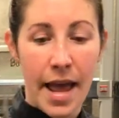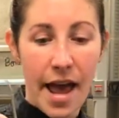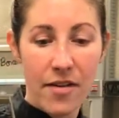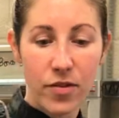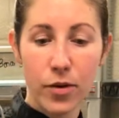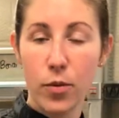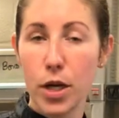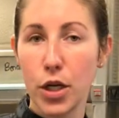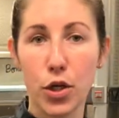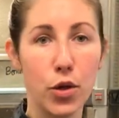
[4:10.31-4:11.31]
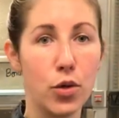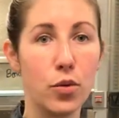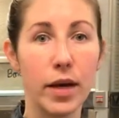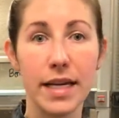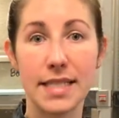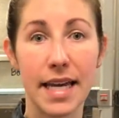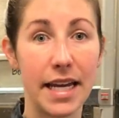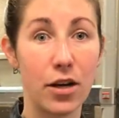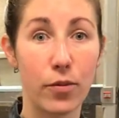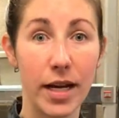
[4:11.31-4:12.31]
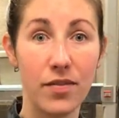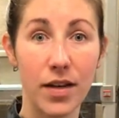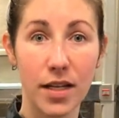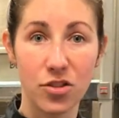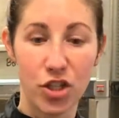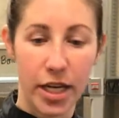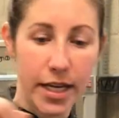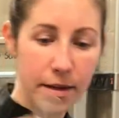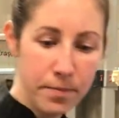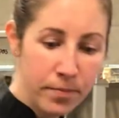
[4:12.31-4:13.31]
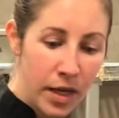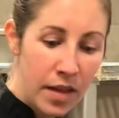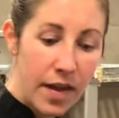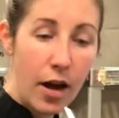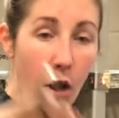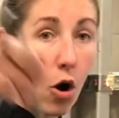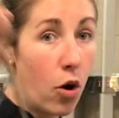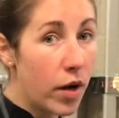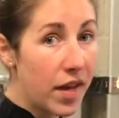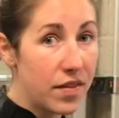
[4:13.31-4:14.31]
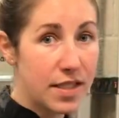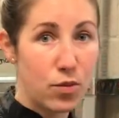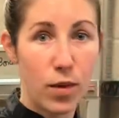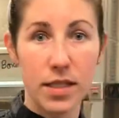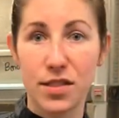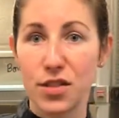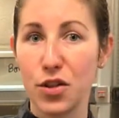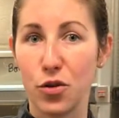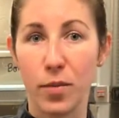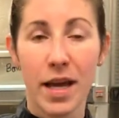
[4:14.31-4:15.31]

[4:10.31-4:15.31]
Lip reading: Everyone who is getting gravy on chicken, they all get this one scoop.